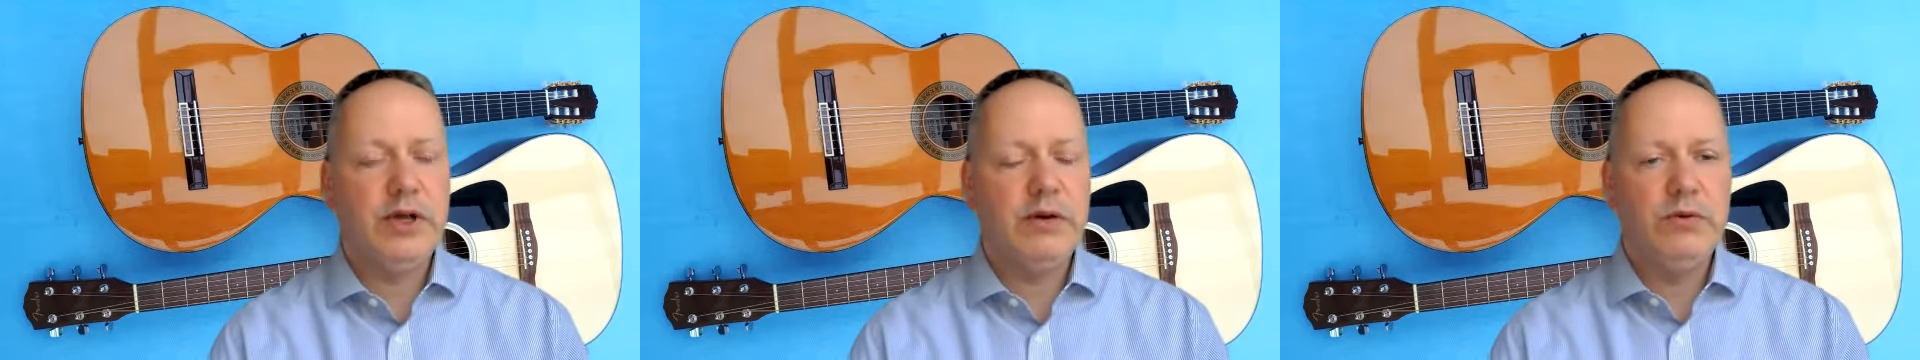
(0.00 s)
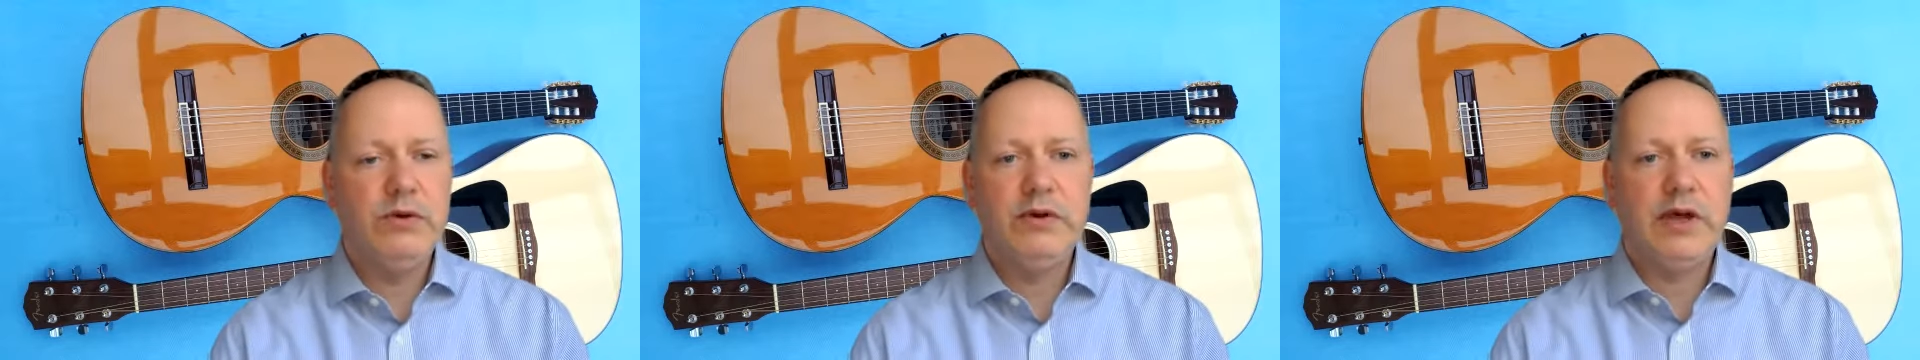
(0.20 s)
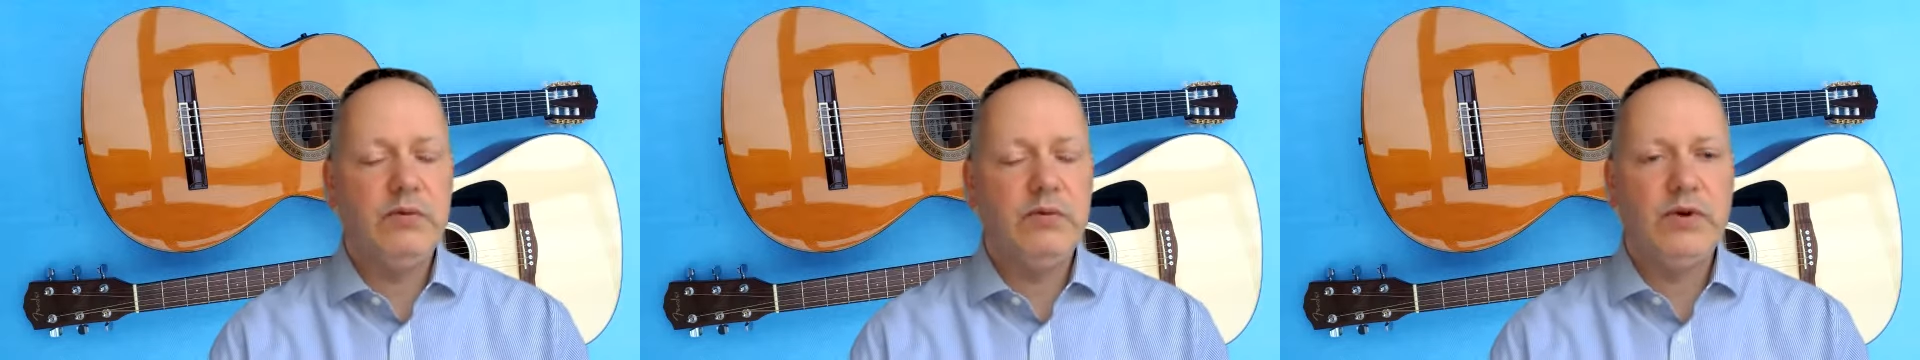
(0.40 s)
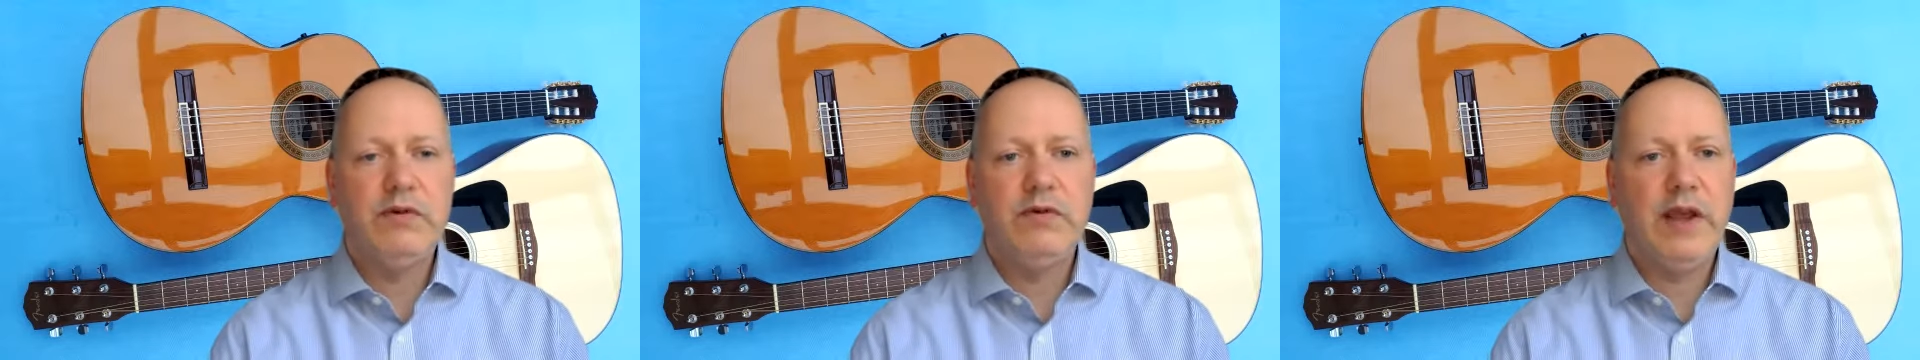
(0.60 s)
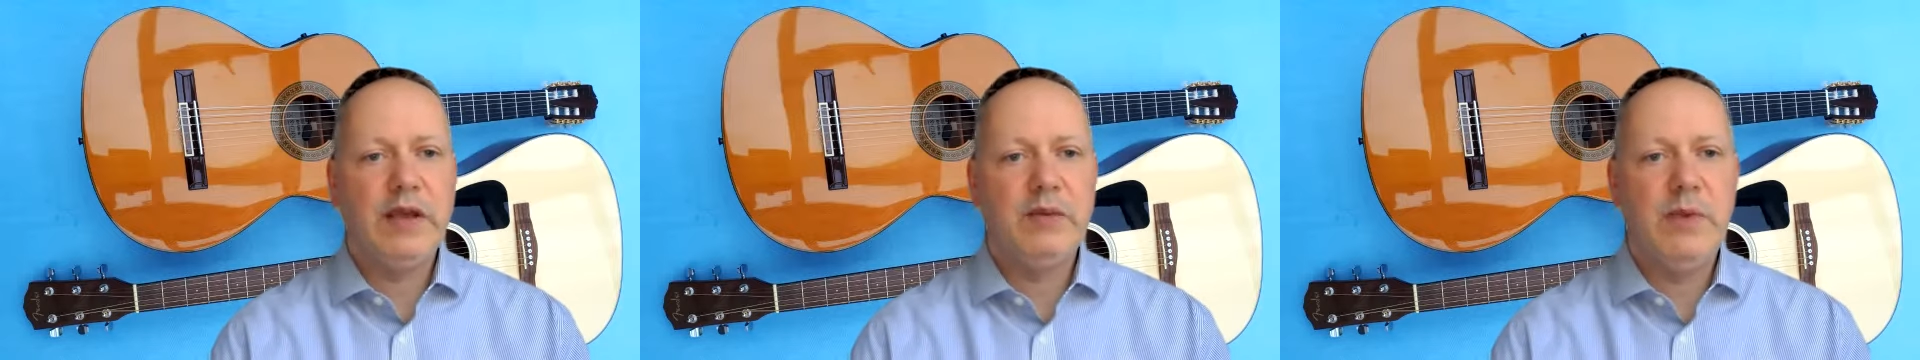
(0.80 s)
I wouldn't
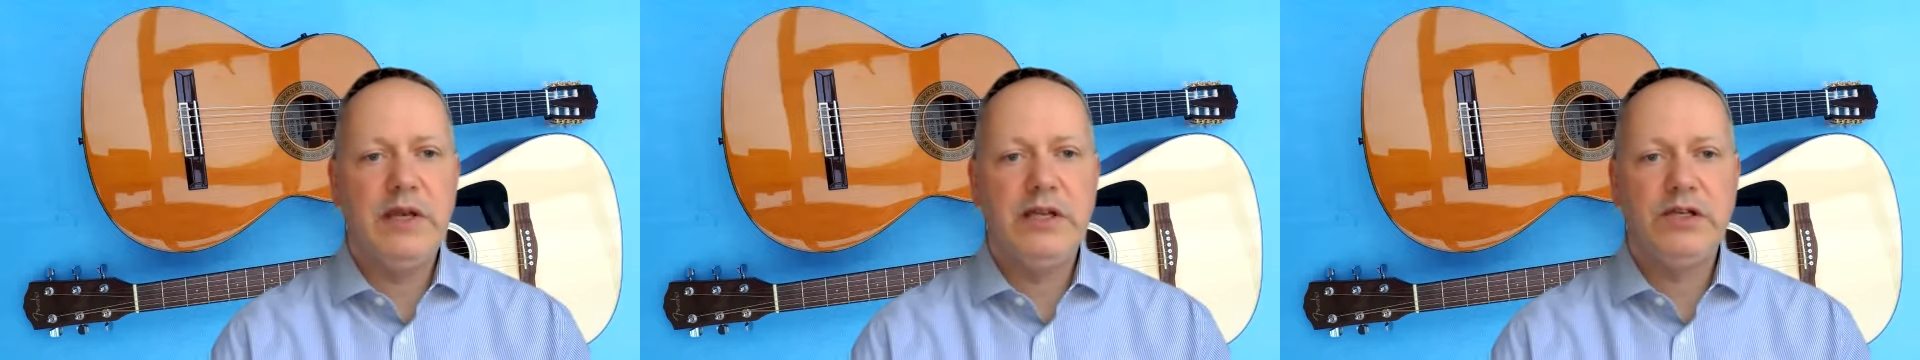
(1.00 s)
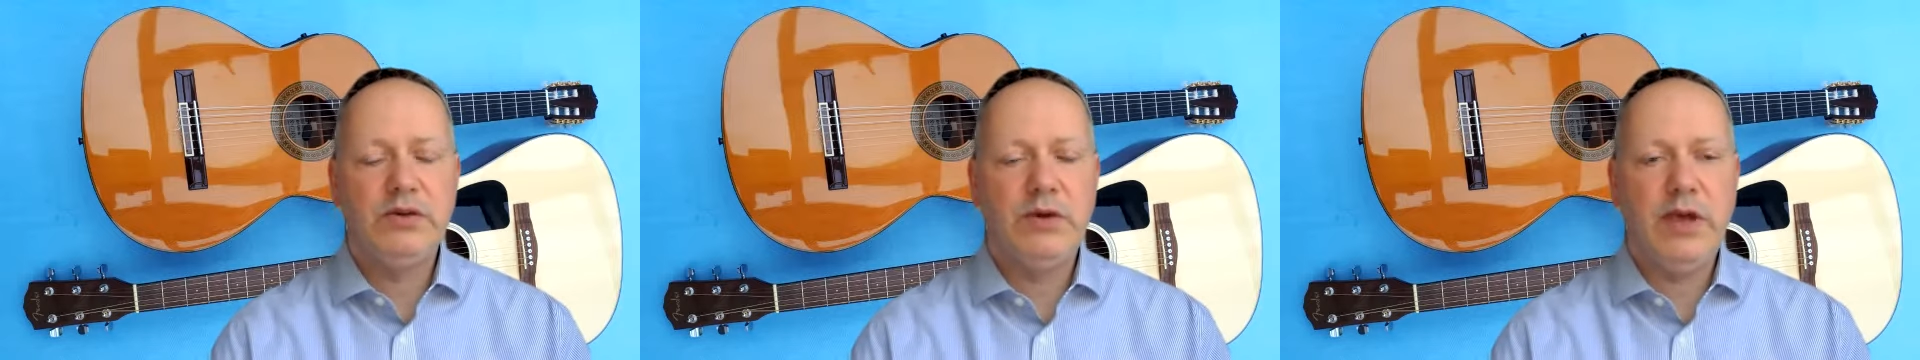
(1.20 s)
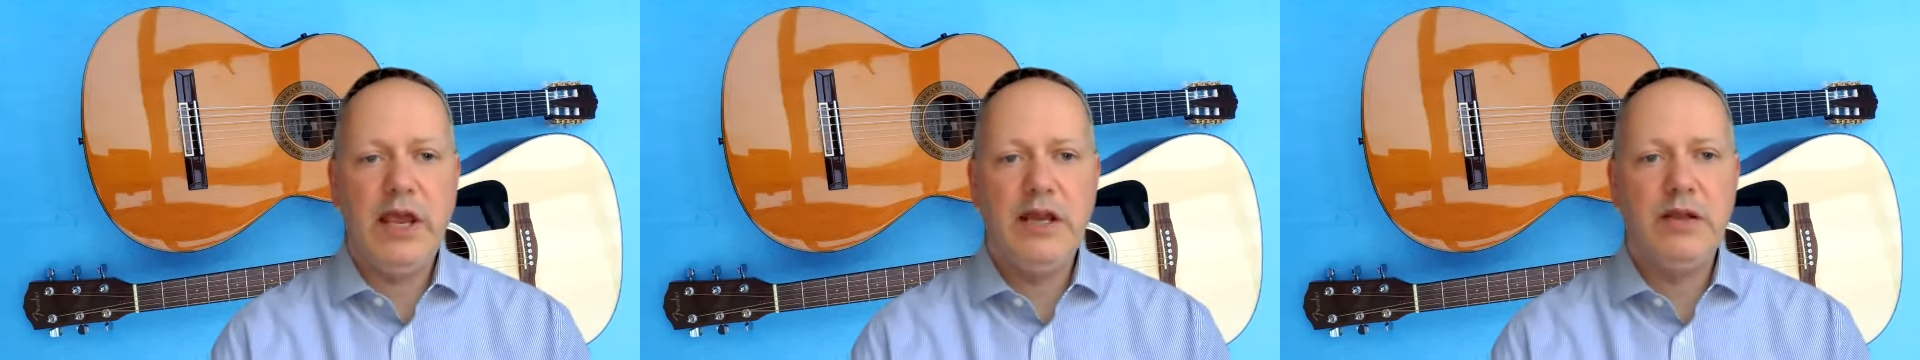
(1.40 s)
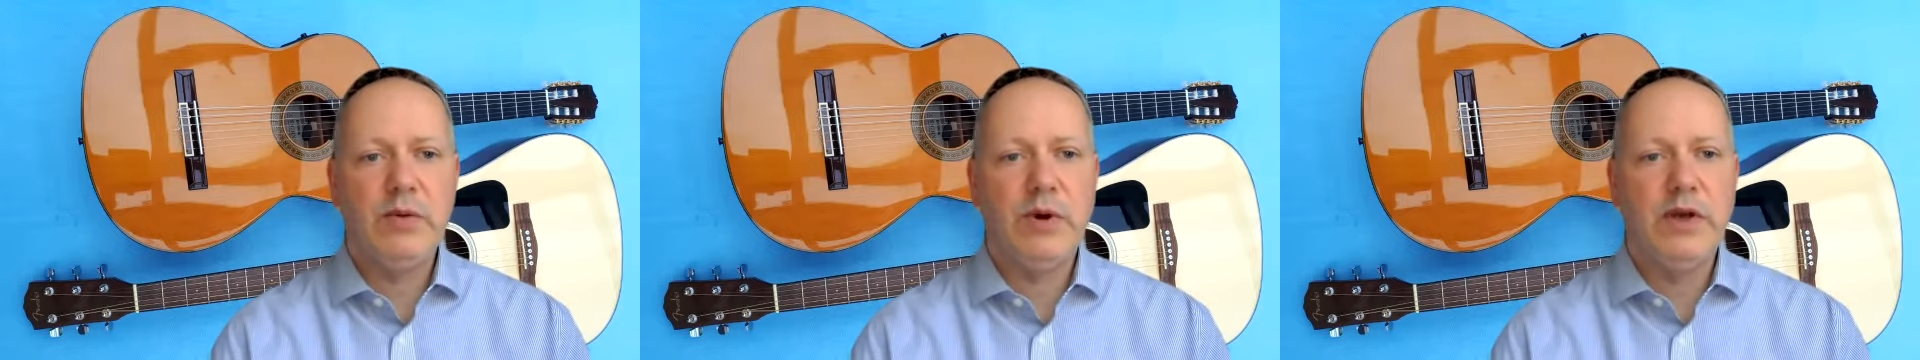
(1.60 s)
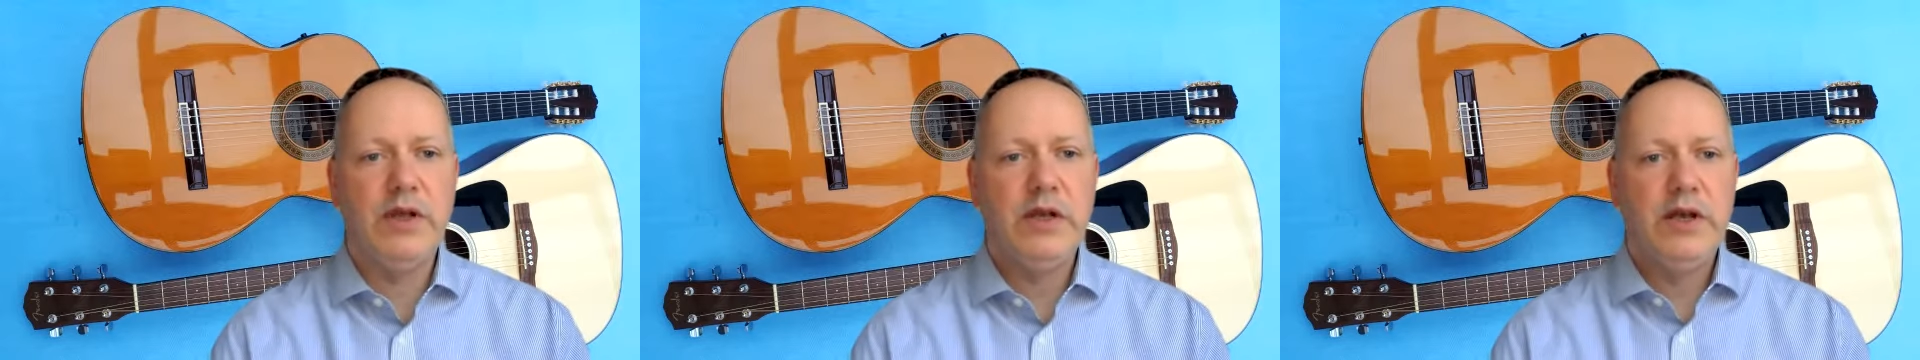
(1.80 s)
recommend it to
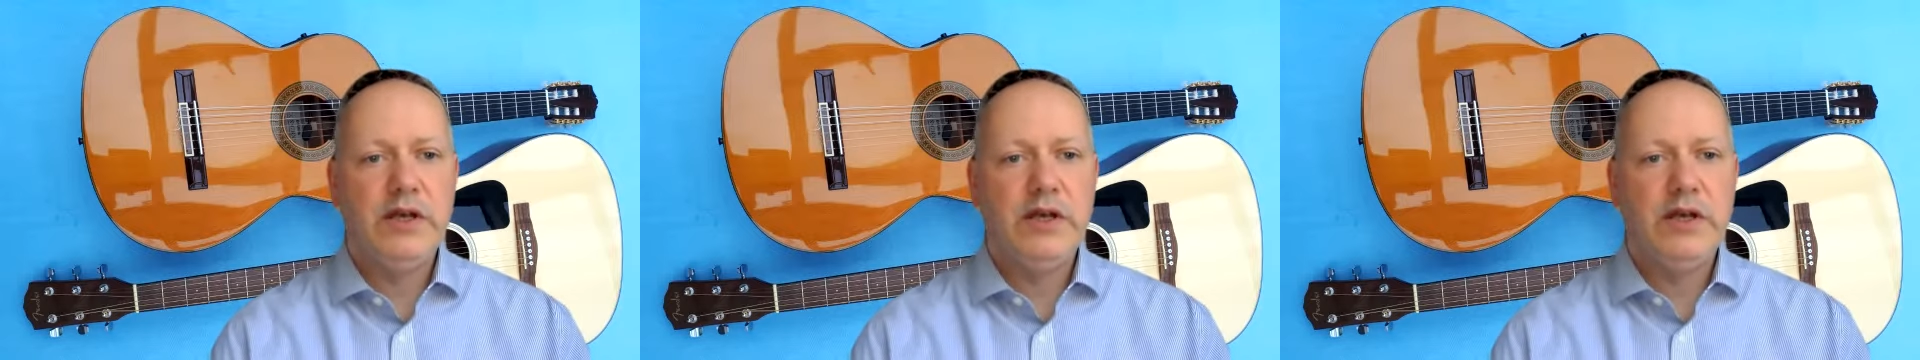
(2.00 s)
anyone